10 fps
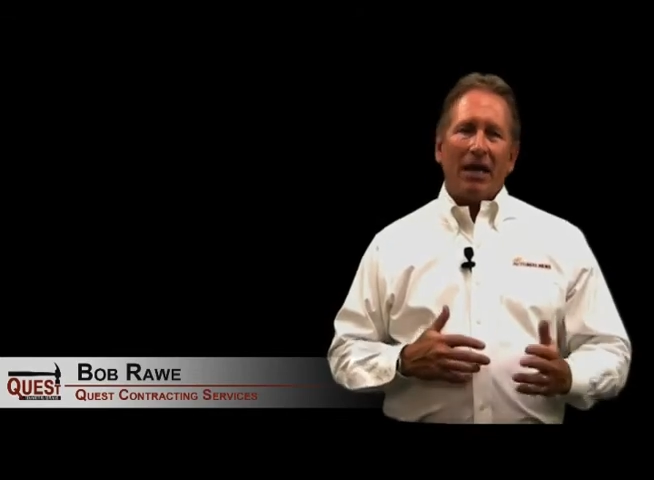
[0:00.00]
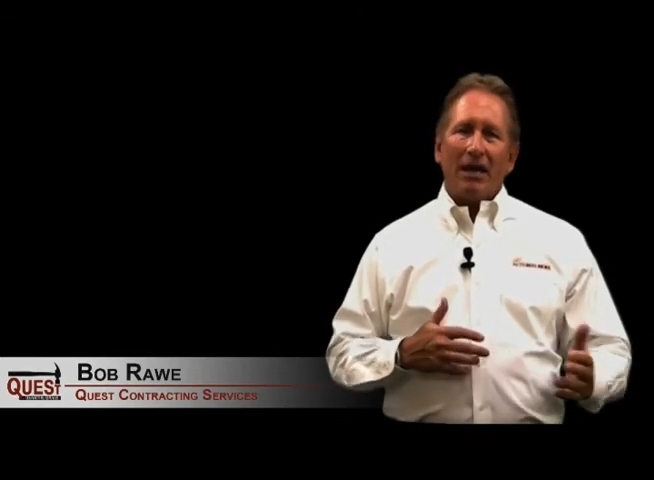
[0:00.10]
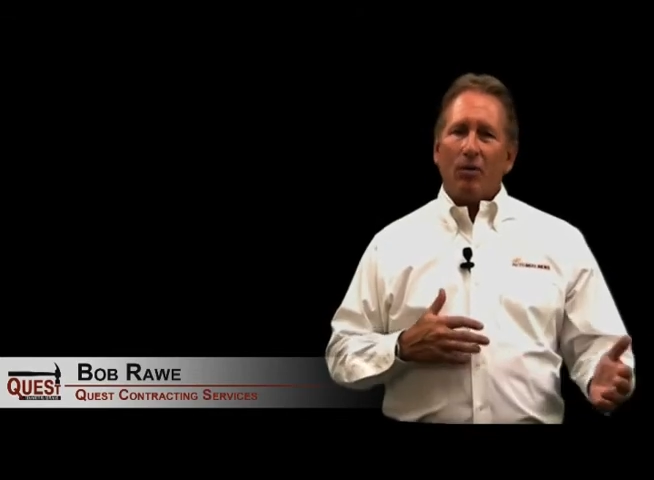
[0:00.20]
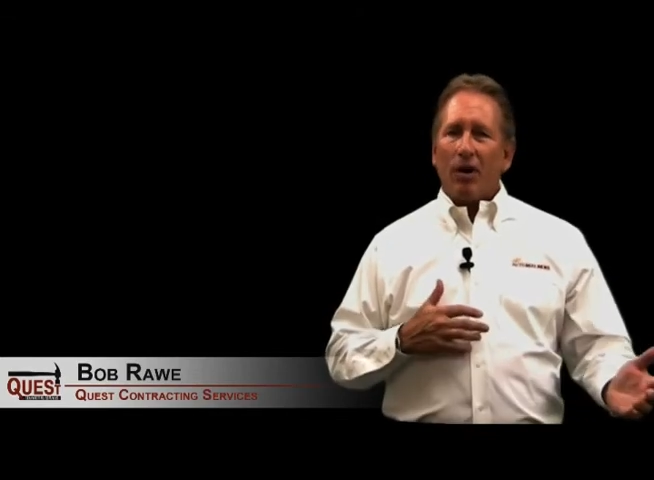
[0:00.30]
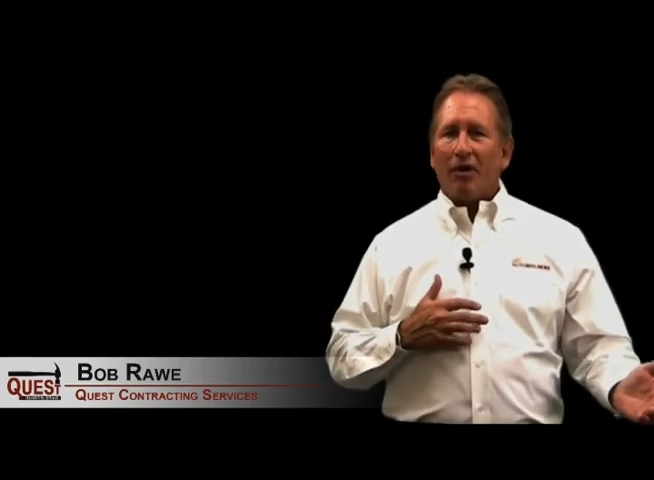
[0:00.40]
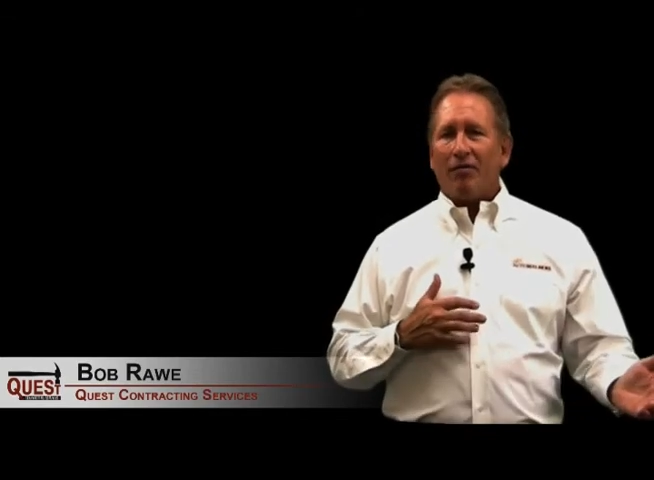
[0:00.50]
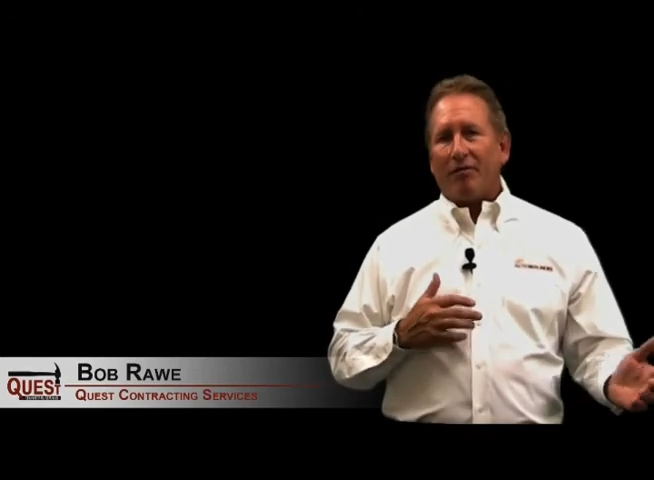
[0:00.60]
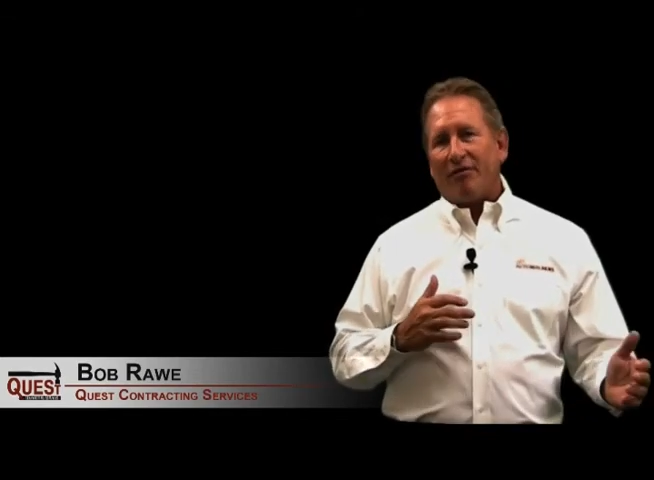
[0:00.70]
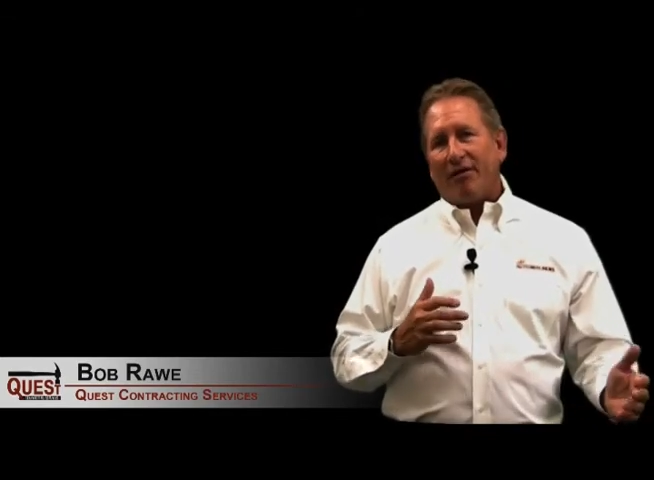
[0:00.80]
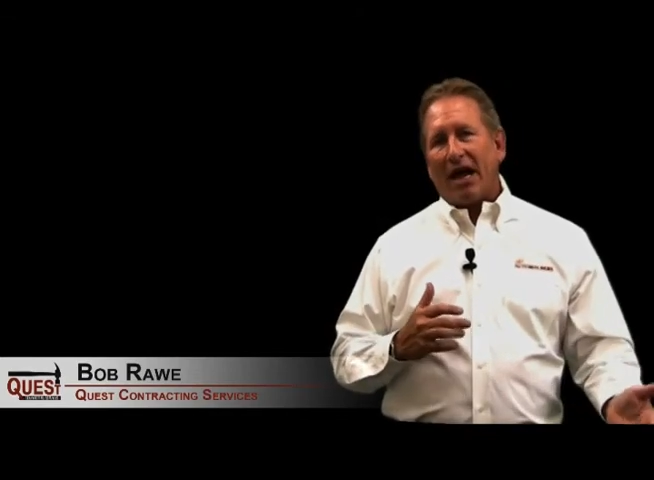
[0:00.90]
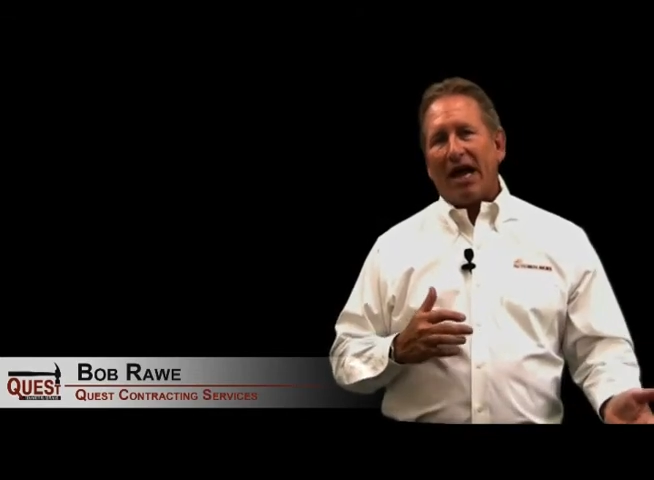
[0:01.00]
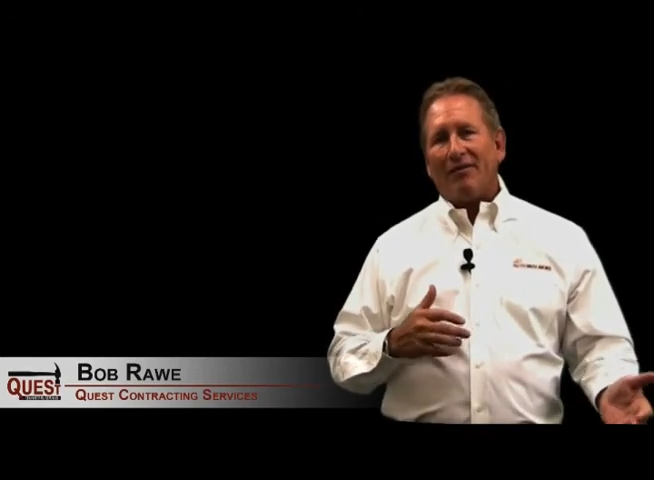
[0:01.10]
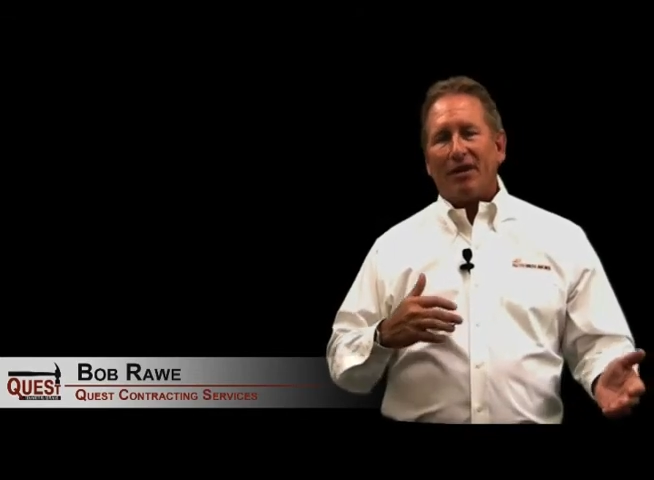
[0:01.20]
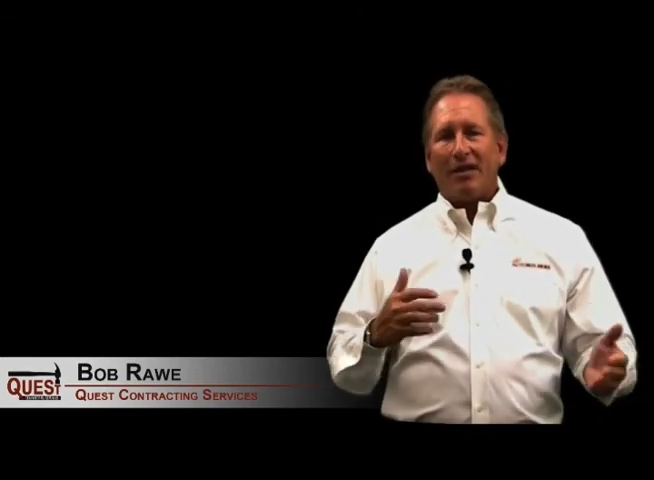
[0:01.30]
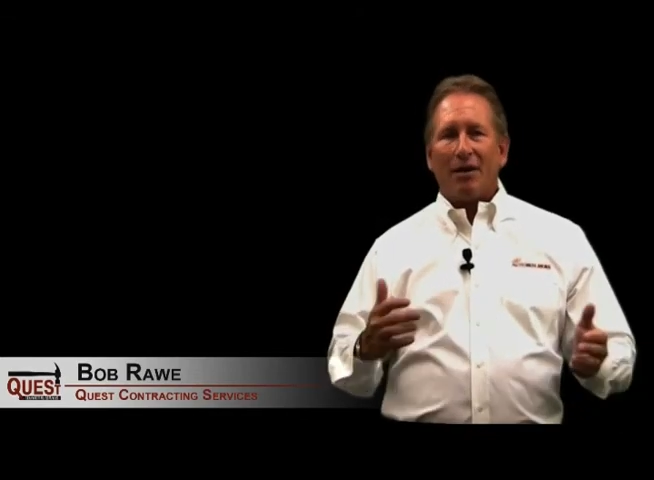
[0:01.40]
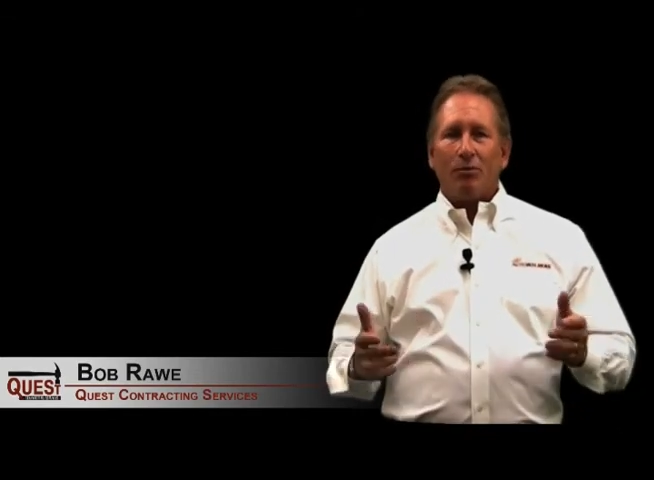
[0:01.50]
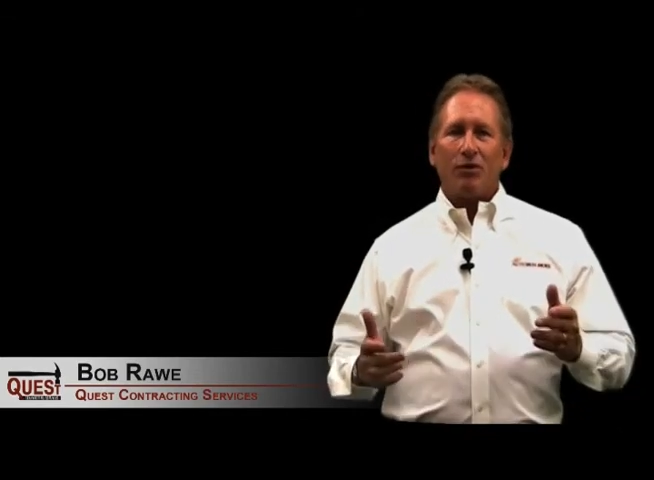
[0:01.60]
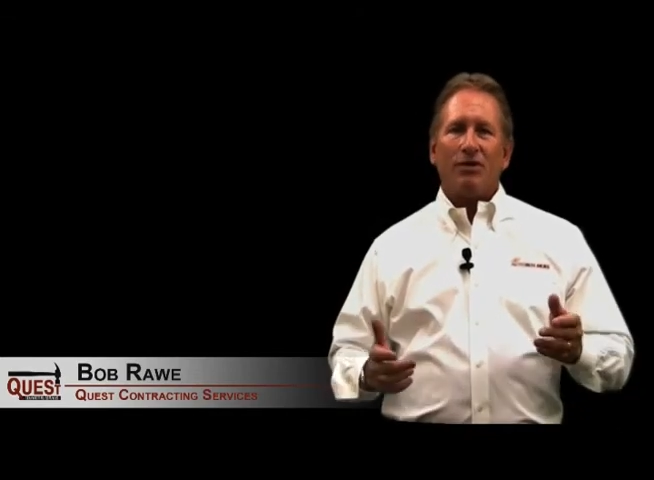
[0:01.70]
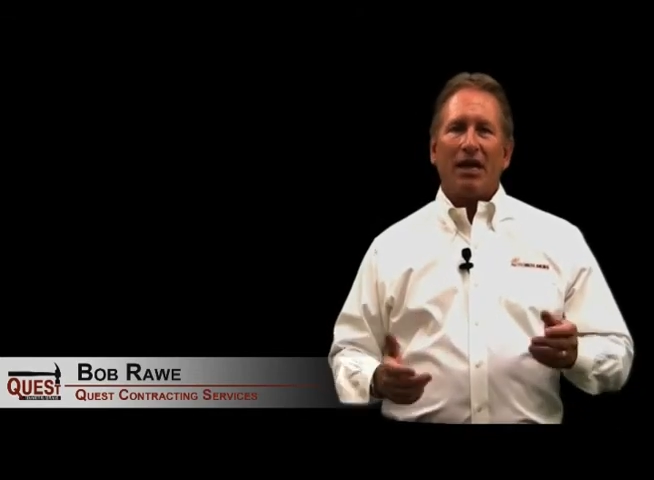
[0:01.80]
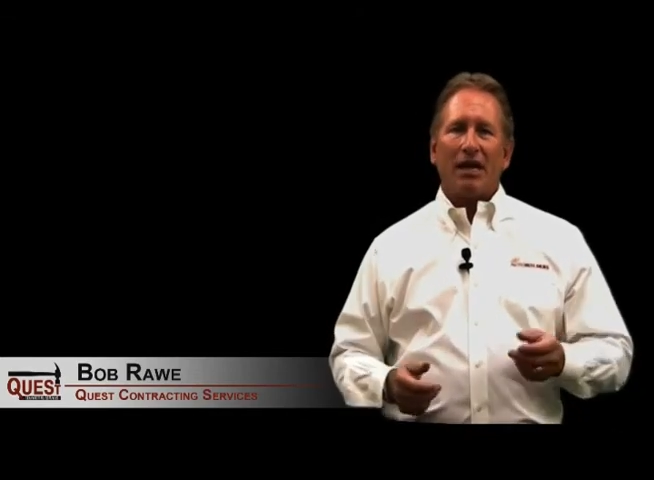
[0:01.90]
anywhere from 5 to
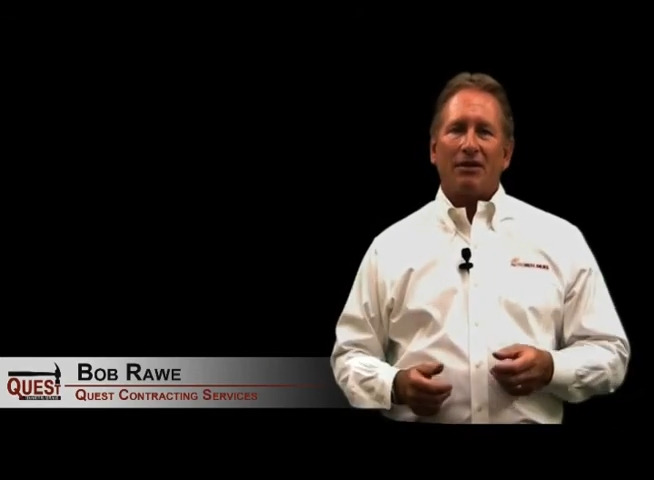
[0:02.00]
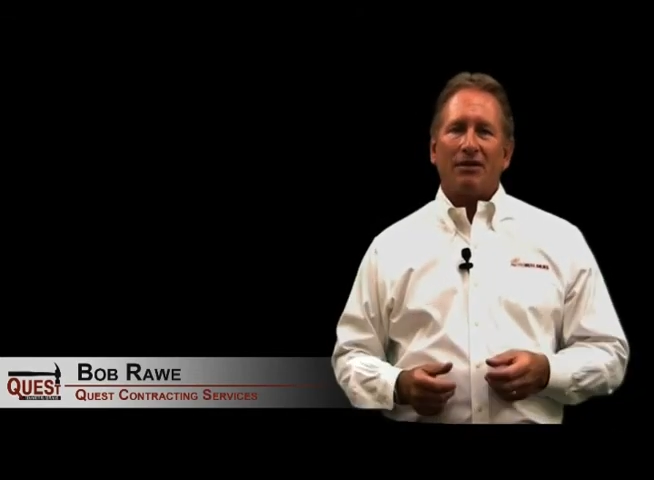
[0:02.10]
10%,